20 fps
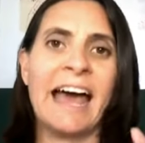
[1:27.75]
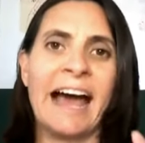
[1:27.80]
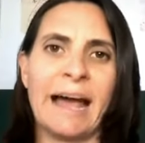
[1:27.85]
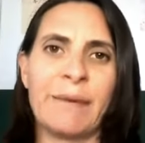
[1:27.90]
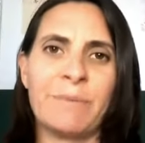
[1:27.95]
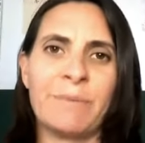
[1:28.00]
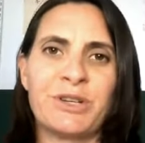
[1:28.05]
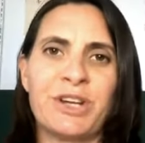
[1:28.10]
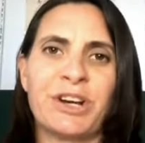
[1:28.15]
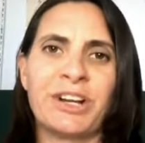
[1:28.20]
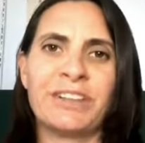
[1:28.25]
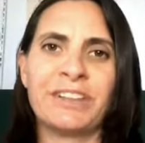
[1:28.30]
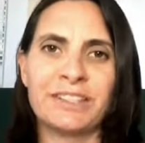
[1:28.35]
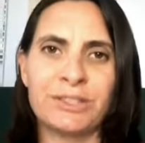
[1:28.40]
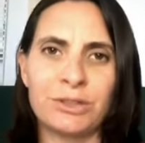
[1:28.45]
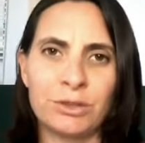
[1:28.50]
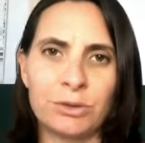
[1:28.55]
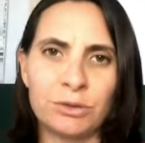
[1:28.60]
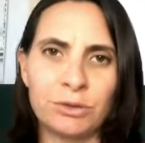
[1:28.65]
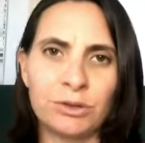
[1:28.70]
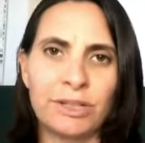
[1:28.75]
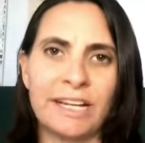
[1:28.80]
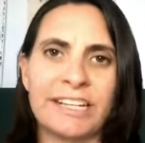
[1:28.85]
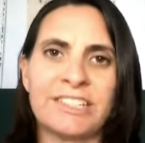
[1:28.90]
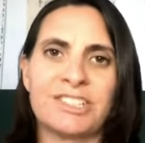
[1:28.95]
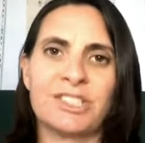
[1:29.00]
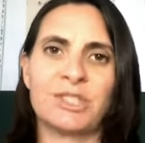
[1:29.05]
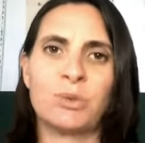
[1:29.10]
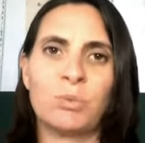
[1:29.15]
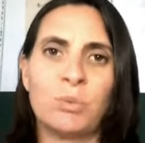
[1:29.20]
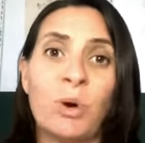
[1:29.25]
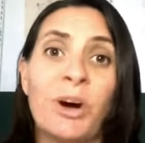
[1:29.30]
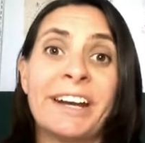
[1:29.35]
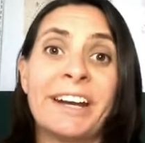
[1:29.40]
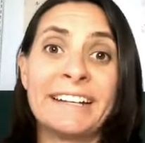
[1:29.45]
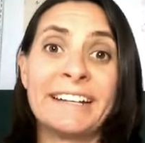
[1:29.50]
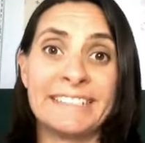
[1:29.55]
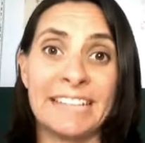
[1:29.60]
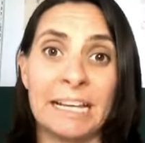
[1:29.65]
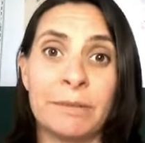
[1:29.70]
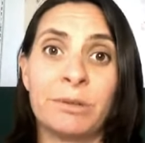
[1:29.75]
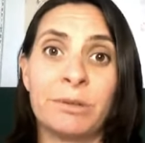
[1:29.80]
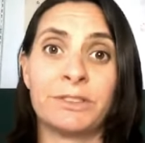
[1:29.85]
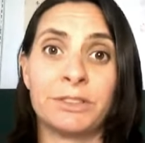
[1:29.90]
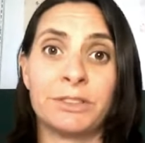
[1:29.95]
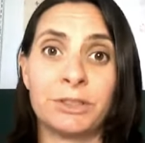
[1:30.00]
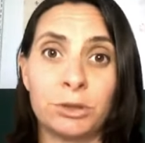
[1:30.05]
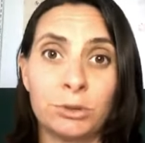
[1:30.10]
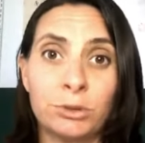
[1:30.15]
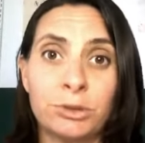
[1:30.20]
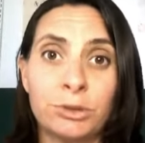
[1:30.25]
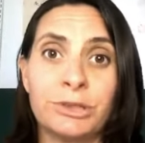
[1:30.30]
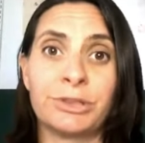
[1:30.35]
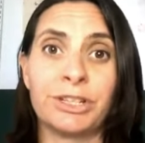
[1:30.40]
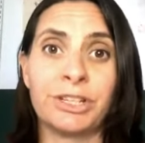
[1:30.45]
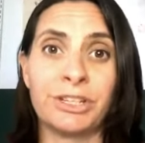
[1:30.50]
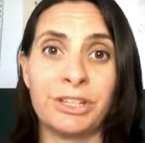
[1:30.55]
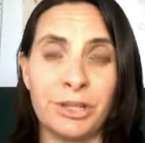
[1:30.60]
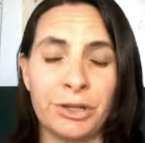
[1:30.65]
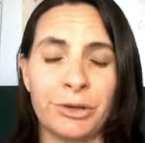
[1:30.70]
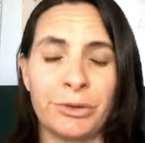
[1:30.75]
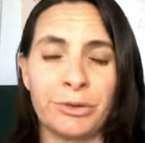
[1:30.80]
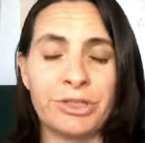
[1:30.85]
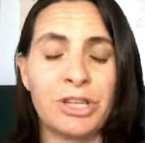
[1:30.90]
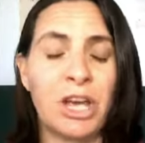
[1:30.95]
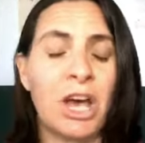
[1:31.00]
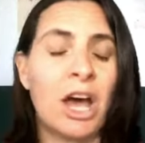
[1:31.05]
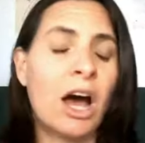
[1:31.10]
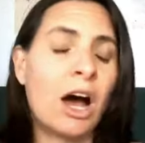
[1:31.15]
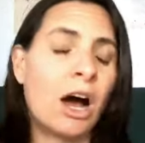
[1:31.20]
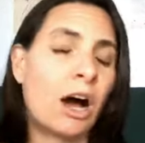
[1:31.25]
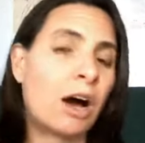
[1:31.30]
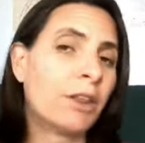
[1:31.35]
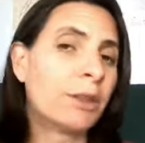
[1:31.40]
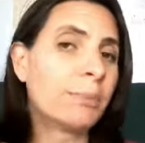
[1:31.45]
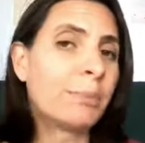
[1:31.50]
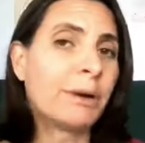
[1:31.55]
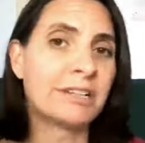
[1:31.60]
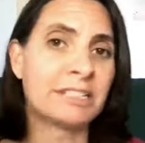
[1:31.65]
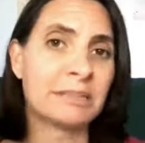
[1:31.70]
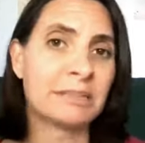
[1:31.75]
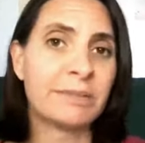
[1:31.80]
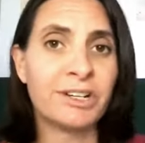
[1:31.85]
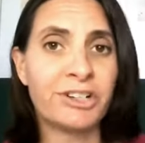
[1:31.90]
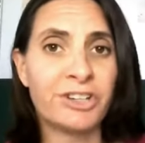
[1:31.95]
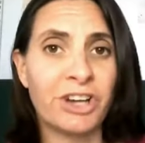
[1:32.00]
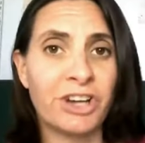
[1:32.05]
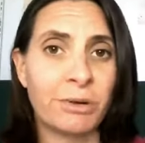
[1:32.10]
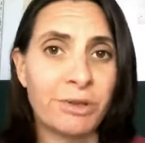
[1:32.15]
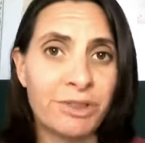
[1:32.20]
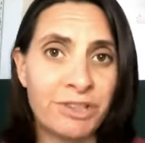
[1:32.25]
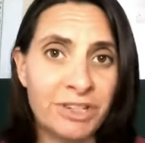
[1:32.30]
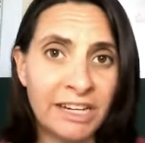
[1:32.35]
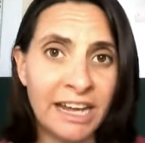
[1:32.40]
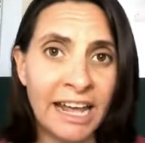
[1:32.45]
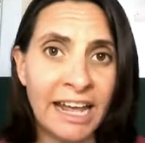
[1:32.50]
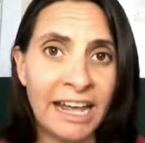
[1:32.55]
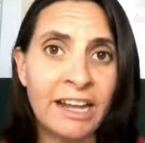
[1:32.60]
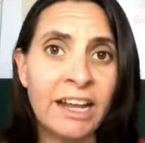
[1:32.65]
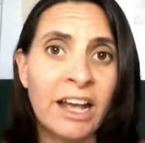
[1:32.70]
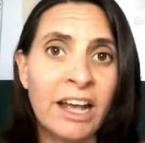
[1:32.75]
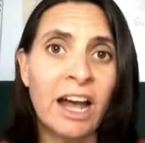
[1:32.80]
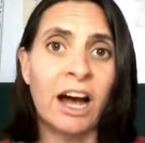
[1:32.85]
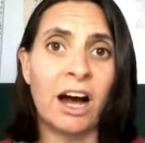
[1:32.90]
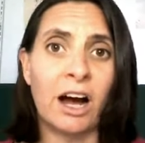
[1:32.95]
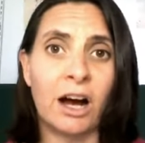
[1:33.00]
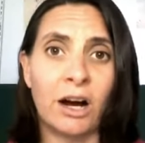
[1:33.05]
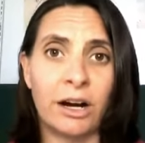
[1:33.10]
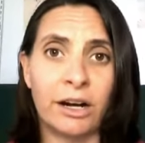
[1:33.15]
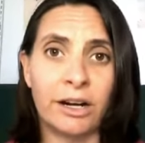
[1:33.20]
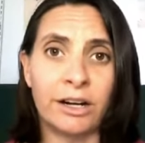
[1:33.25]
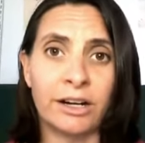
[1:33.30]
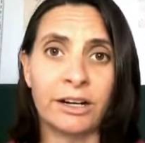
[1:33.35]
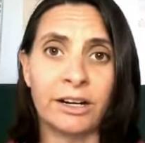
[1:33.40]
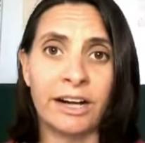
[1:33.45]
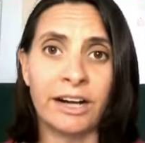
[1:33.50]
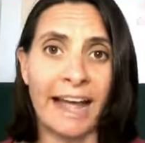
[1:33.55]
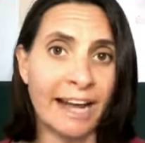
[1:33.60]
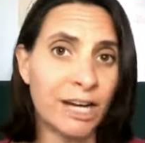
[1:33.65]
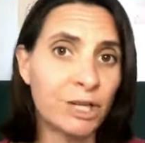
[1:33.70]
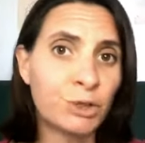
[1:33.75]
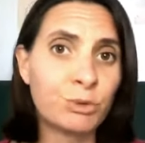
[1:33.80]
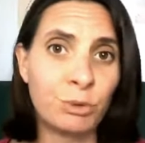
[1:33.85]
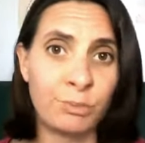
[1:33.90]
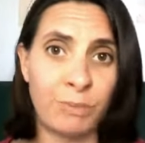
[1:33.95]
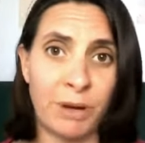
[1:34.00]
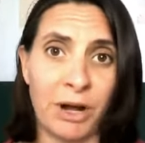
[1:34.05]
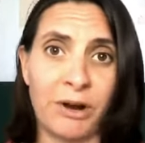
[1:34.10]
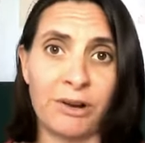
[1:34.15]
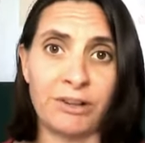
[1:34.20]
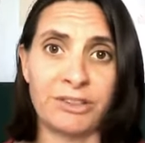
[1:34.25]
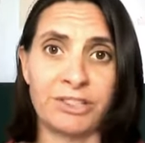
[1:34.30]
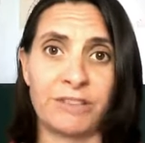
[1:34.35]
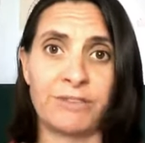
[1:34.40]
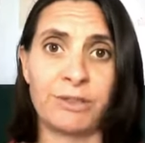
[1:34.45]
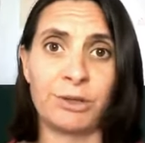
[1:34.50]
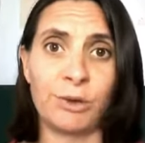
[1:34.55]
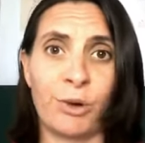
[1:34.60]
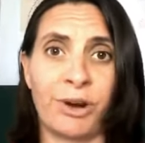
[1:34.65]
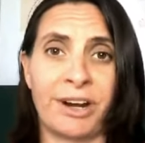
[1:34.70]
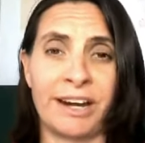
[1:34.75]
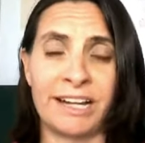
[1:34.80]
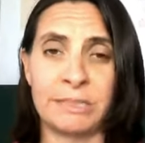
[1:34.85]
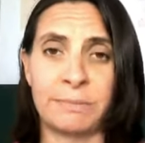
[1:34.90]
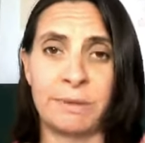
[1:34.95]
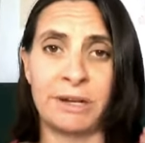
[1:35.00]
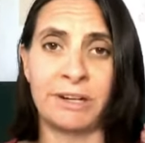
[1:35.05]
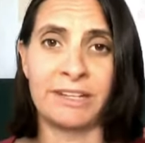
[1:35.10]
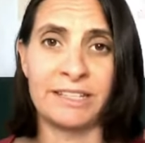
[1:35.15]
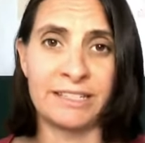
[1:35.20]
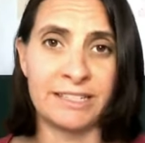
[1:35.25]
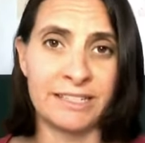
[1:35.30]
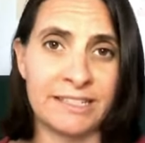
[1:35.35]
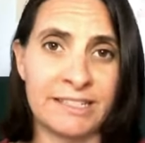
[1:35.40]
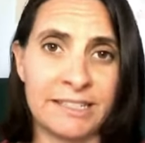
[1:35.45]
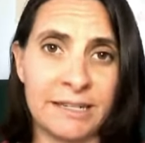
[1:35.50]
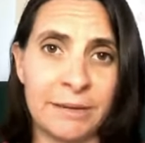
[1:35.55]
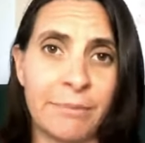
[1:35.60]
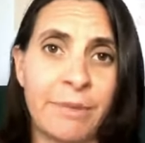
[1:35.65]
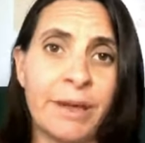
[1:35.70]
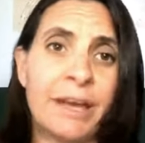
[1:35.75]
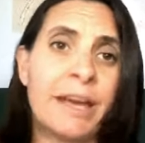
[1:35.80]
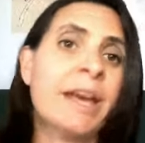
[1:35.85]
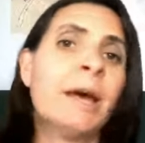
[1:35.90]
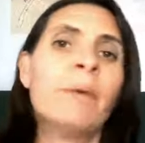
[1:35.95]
I'm sharing this tool as just one example of a tool you can use. All the parts I'm going to share with you today are actual parts of the Organized Parent system.